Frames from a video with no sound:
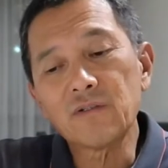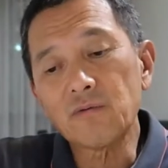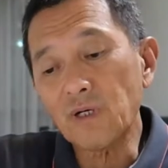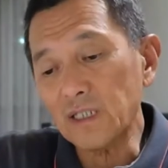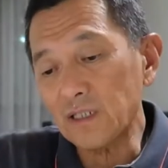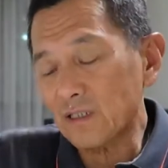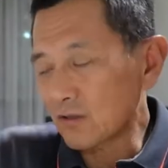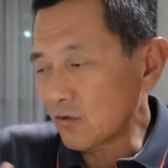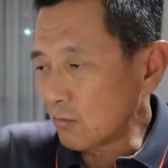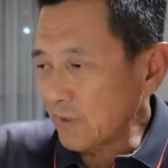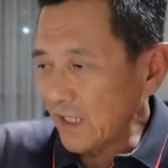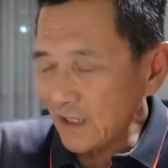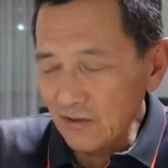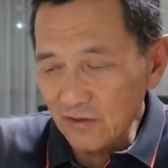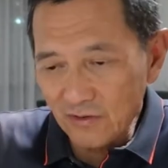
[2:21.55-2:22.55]
Do I go
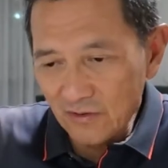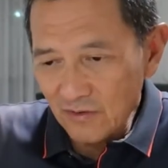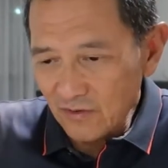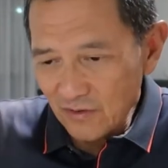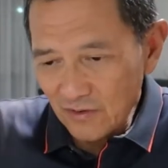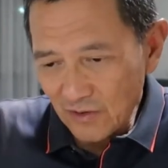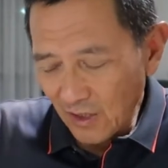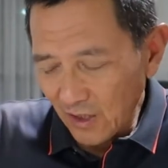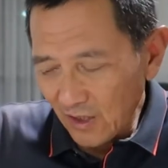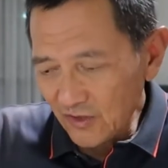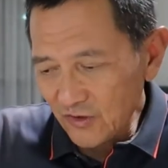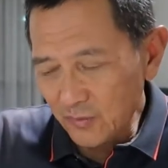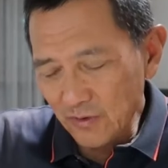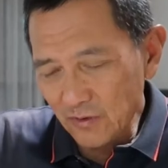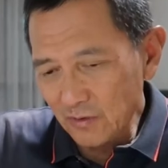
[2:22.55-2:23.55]
back to, to the
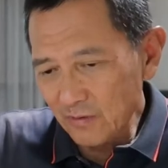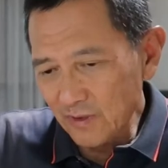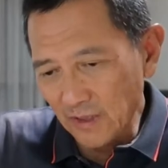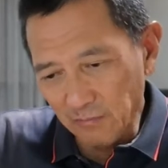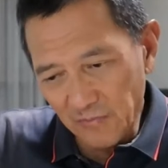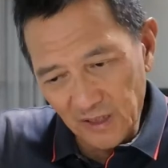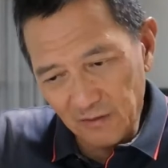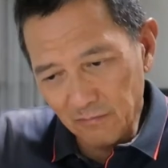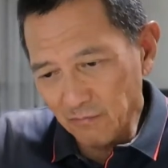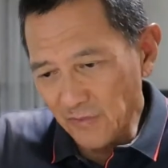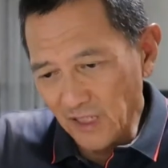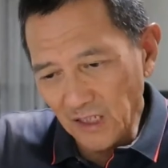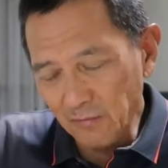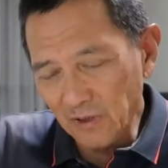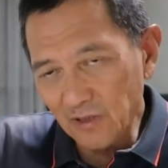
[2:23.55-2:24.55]
hospital and then
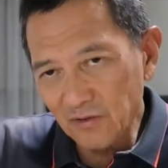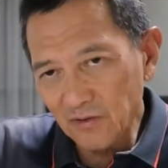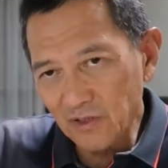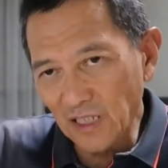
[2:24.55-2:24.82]
maybe